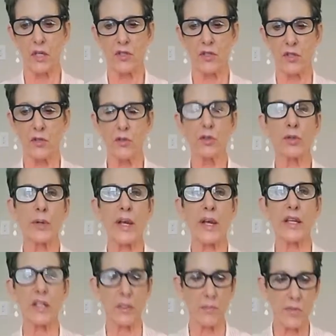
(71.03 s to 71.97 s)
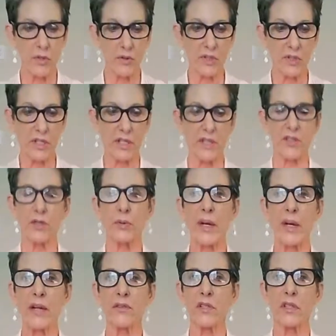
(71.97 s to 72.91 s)
to create communities
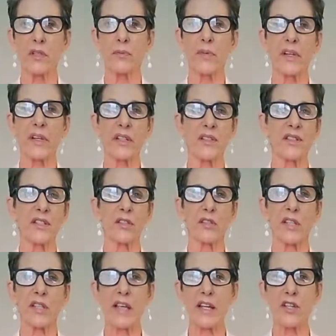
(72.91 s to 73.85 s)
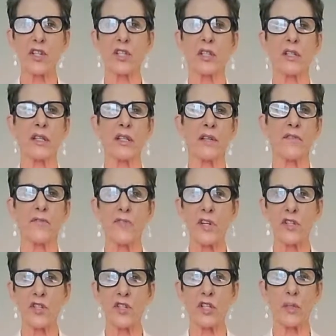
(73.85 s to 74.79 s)
grounded in reconciliation, in
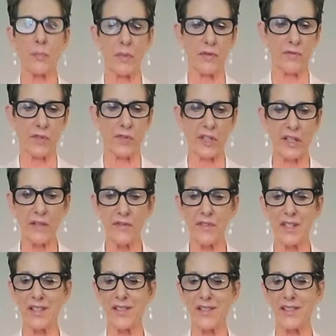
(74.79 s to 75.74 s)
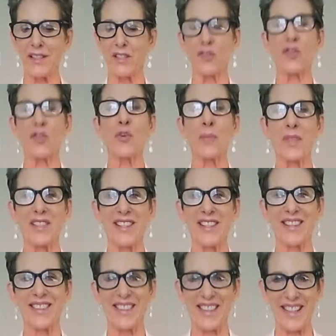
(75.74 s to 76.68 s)
friendship, in forgiveness, and human
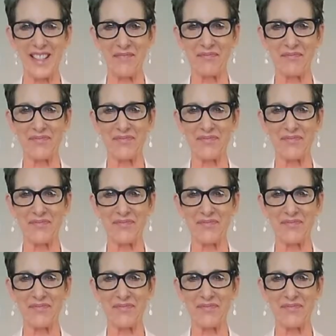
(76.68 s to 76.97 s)
dignity,